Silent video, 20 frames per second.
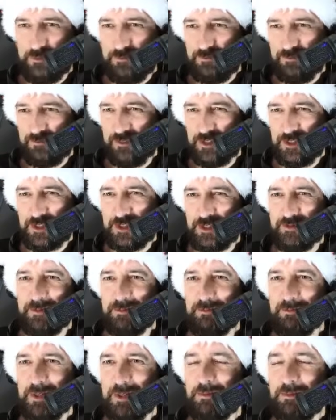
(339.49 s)
This is the
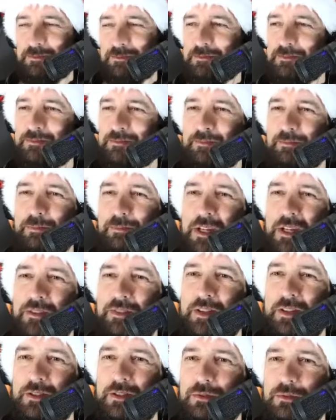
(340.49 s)
main
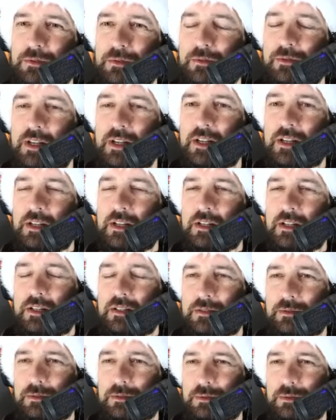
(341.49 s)
thing
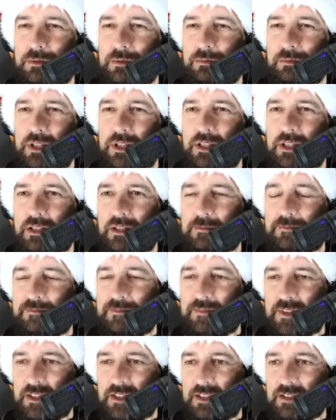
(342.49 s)
to be
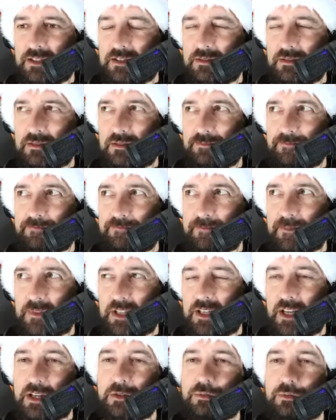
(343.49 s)

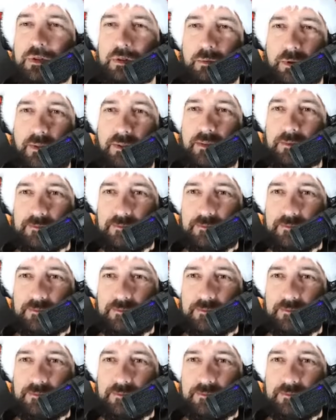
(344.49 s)
careful with.